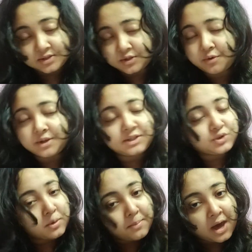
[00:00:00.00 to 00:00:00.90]

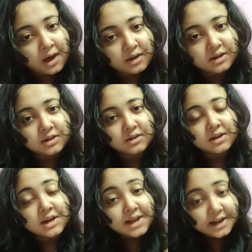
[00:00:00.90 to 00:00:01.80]
stomach,
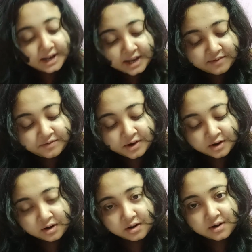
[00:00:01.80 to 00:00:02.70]

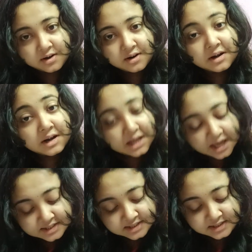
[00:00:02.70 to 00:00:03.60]
liver,
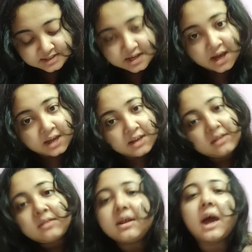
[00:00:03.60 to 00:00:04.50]
intestine
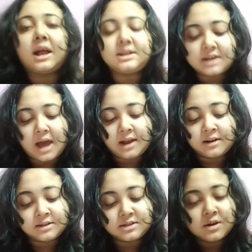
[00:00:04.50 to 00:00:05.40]
and
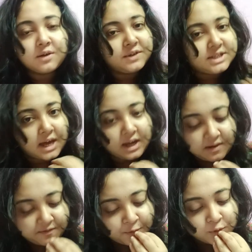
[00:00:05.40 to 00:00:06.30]
anus. We take in
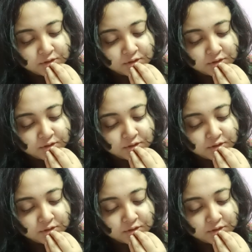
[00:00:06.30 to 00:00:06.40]
food.